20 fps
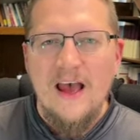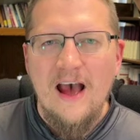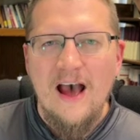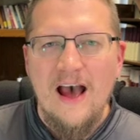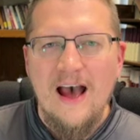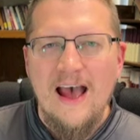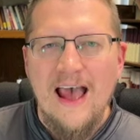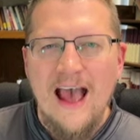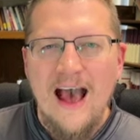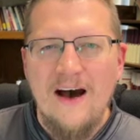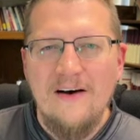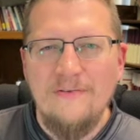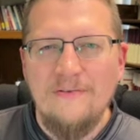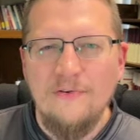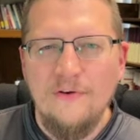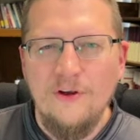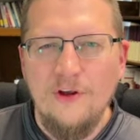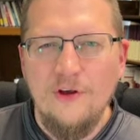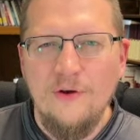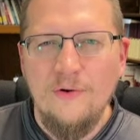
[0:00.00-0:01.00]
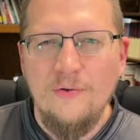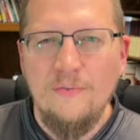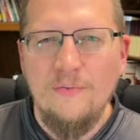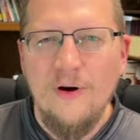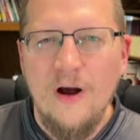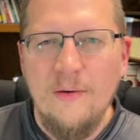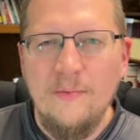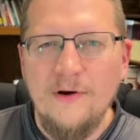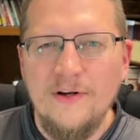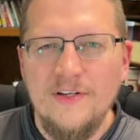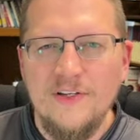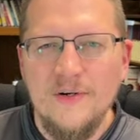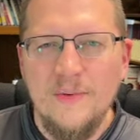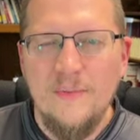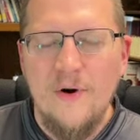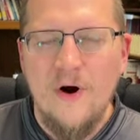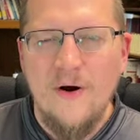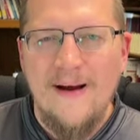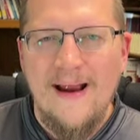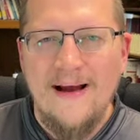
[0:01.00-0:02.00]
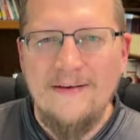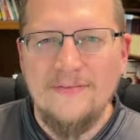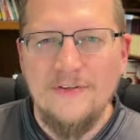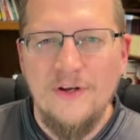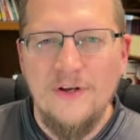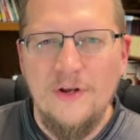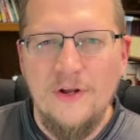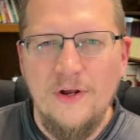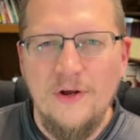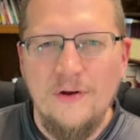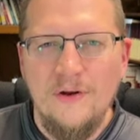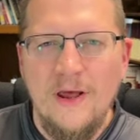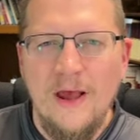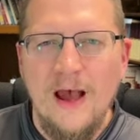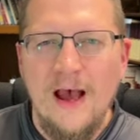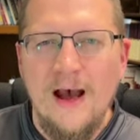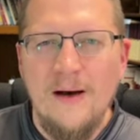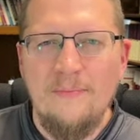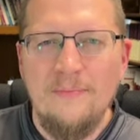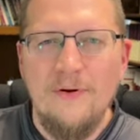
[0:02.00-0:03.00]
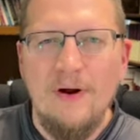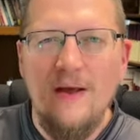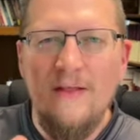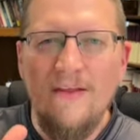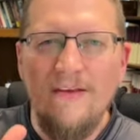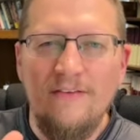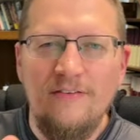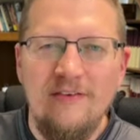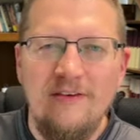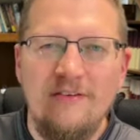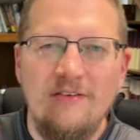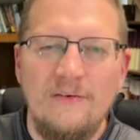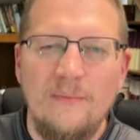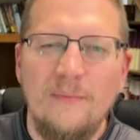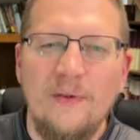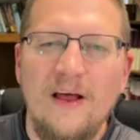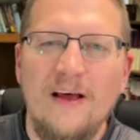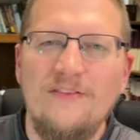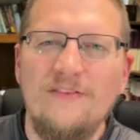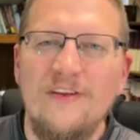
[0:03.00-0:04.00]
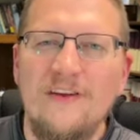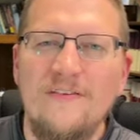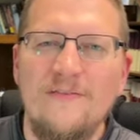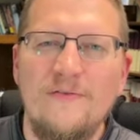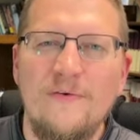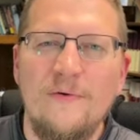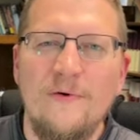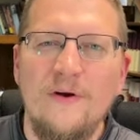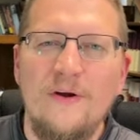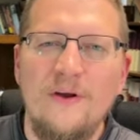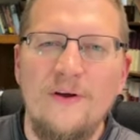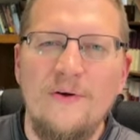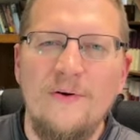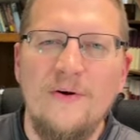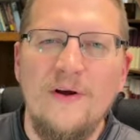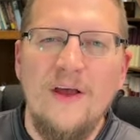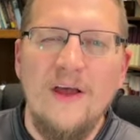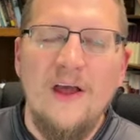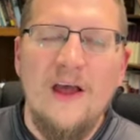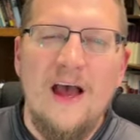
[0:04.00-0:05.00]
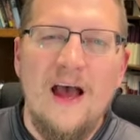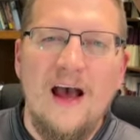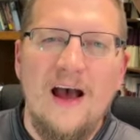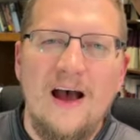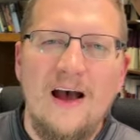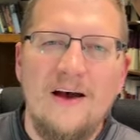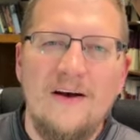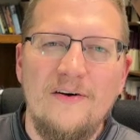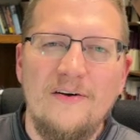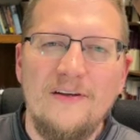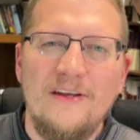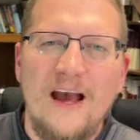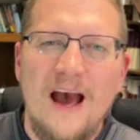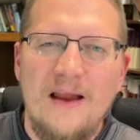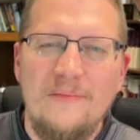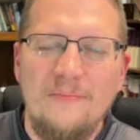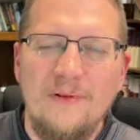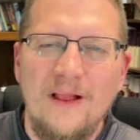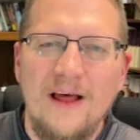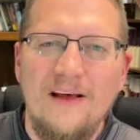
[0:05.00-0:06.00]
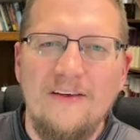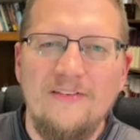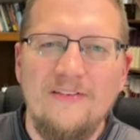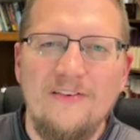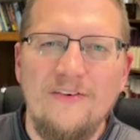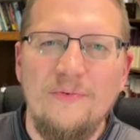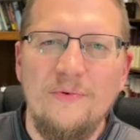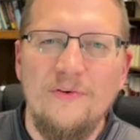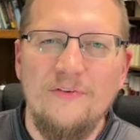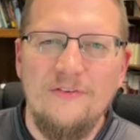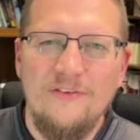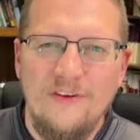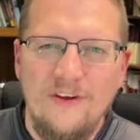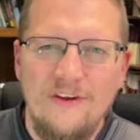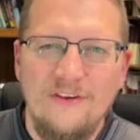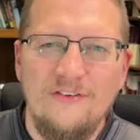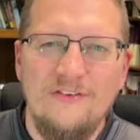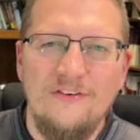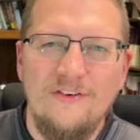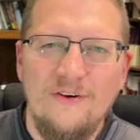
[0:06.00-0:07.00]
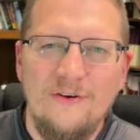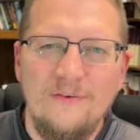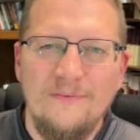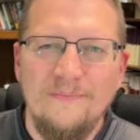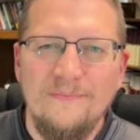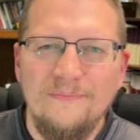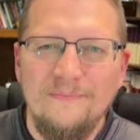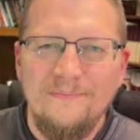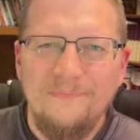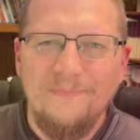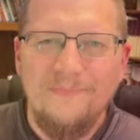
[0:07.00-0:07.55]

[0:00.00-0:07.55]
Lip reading: out for you probably tomorrow afternoon. I pray this is a blessing for you. God bless. We'll see you soon.